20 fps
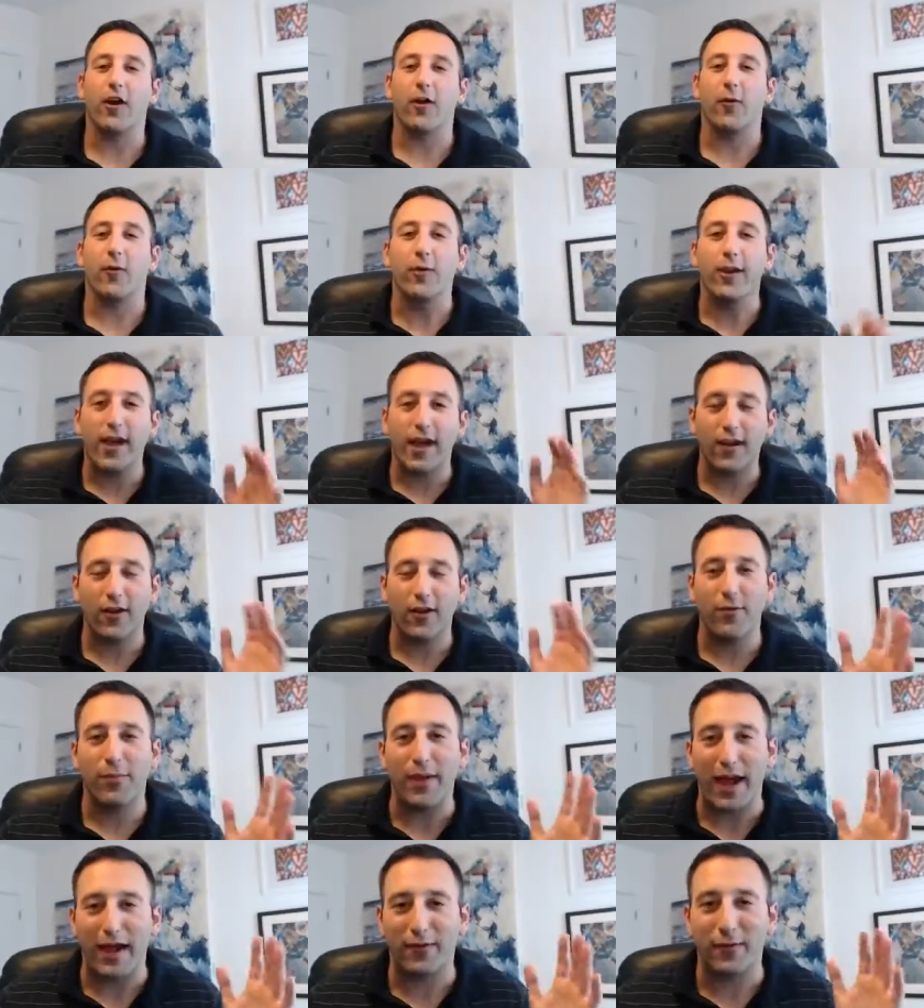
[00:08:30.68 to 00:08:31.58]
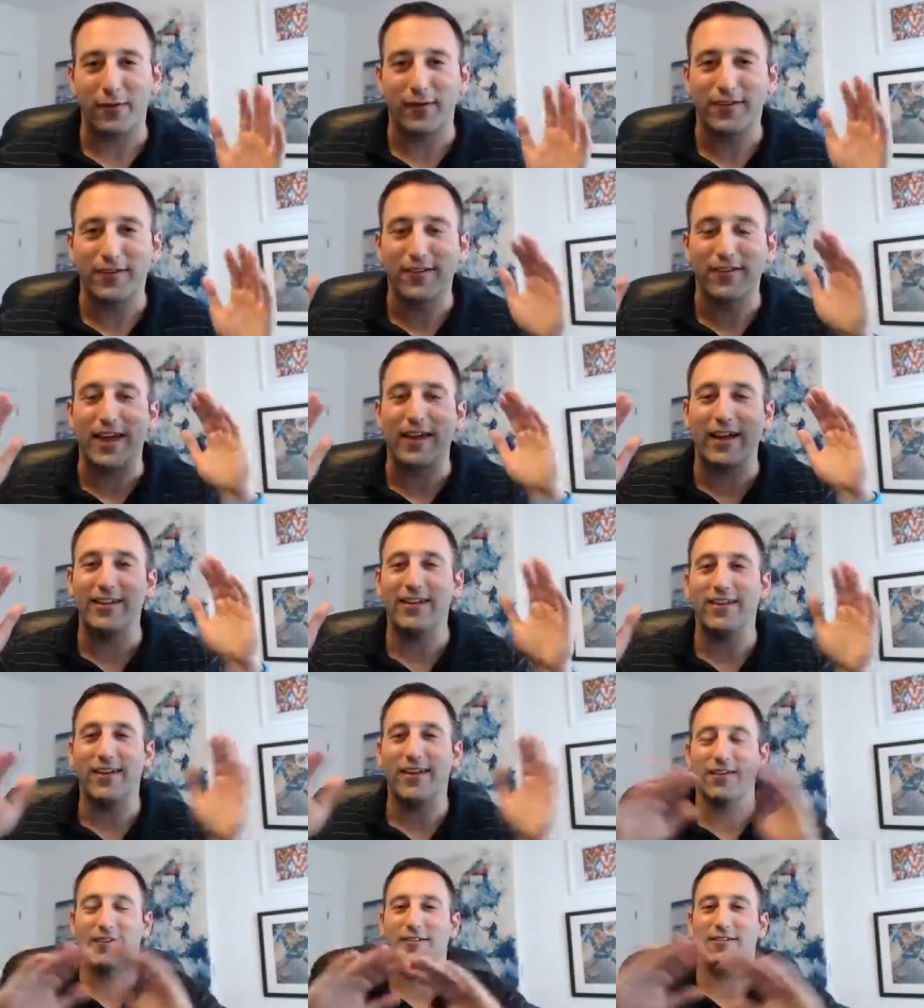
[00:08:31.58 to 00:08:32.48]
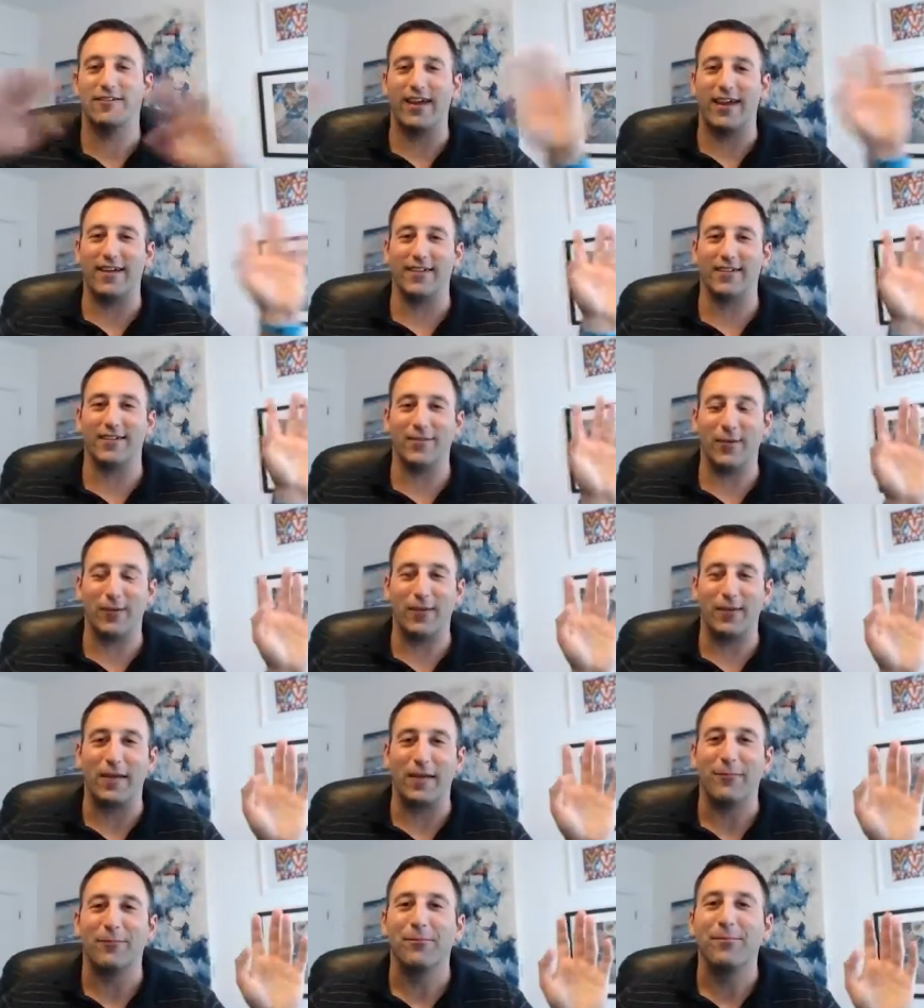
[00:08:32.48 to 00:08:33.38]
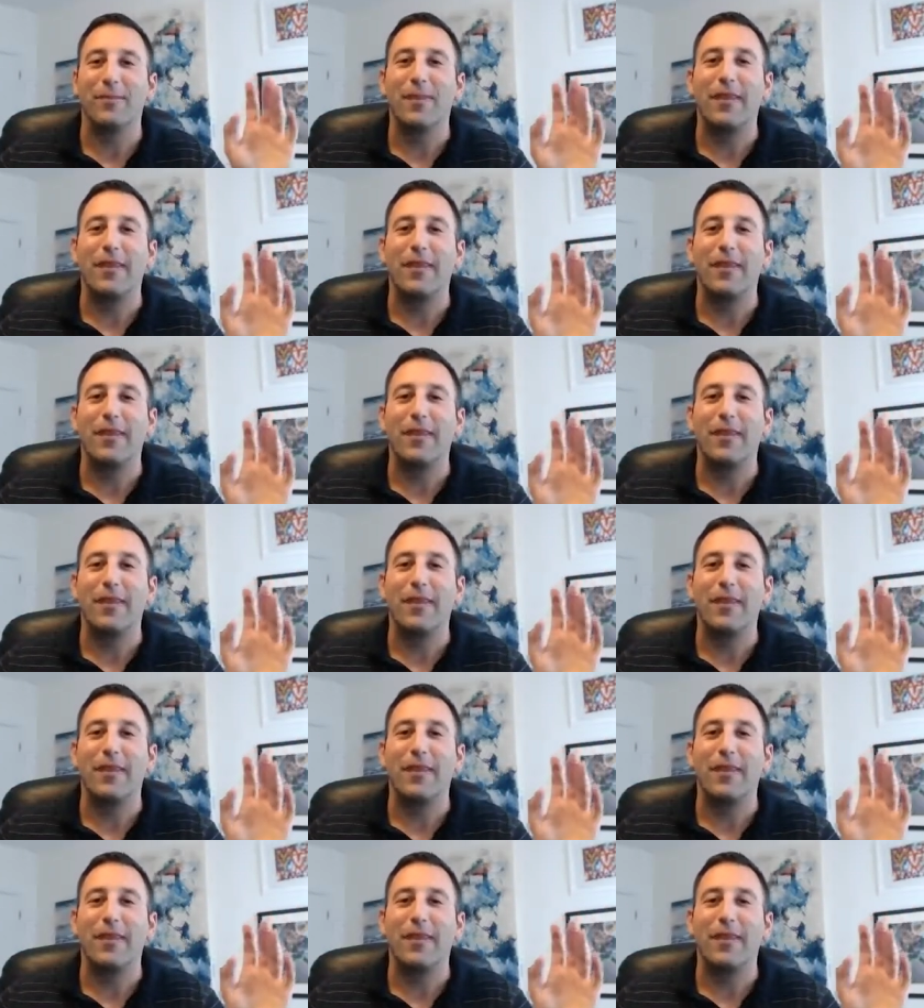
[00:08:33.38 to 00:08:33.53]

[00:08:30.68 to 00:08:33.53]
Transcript: All right. We got to go backwards because I need to understand this whole thing.